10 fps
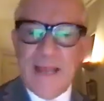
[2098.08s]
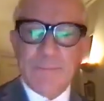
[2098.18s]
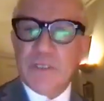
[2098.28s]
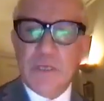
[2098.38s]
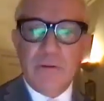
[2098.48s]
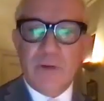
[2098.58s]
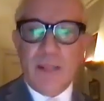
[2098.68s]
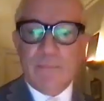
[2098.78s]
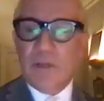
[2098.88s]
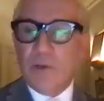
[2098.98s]
absolutely.
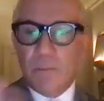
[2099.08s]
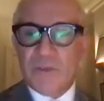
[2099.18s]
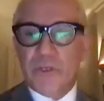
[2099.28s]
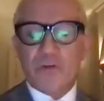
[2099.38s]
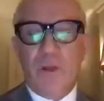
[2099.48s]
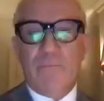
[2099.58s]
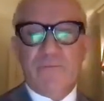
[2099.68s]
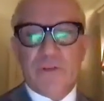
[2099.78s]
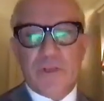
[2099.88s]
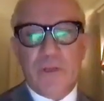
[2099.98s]
I mean, look at Mr. Trump,
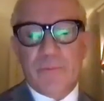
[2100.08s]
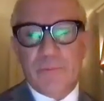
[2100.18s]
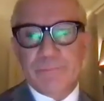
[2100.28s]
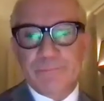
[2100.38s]
for example.